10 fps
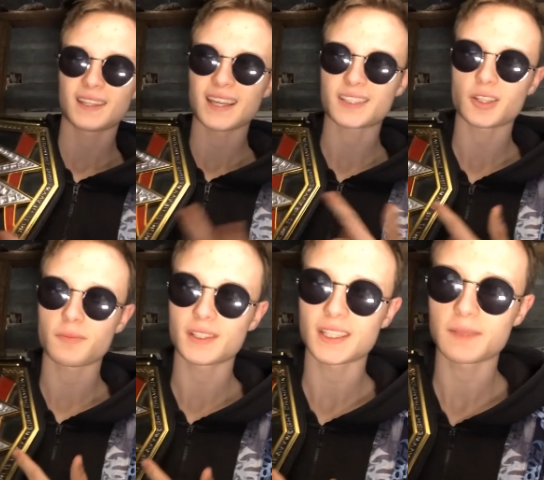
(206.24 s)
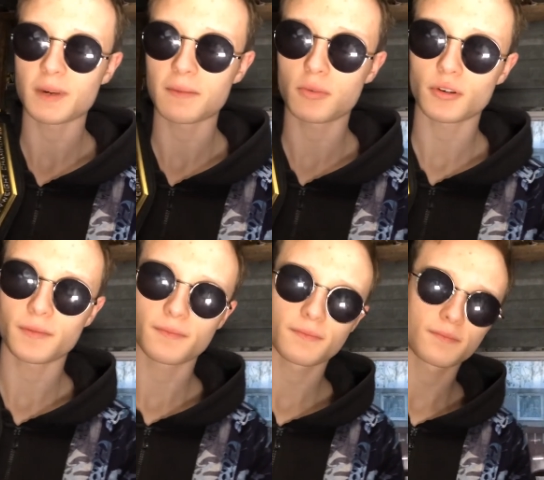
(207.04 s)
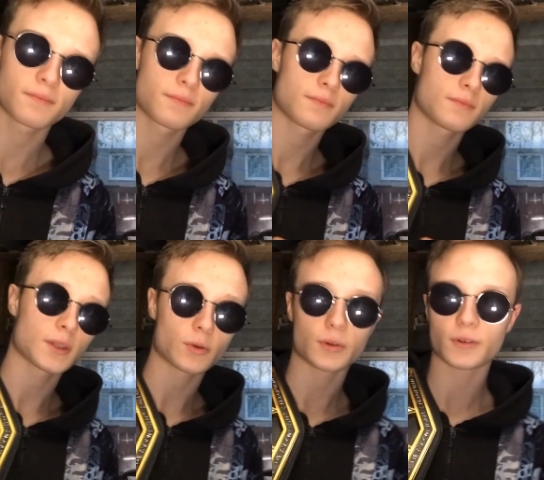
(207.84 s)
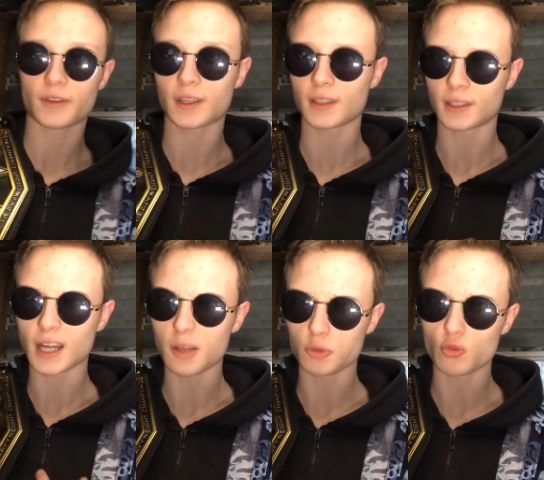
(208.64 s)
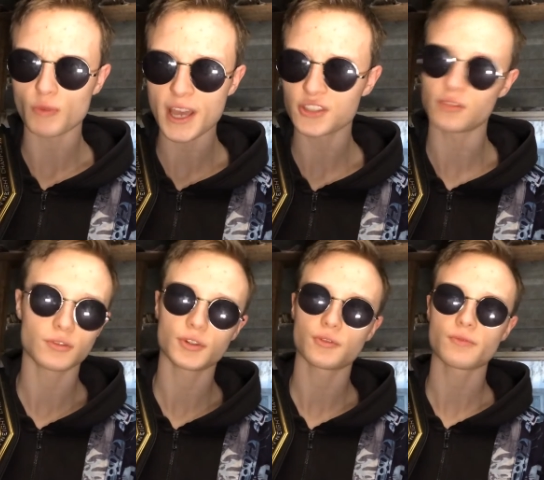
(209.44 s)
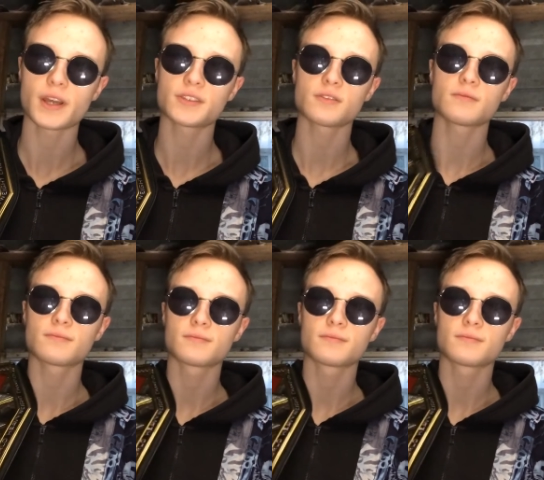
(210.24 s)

Next up is this bad boy. Now I know what you're thinking, Callum, you wrestle. No, I don't wrestle.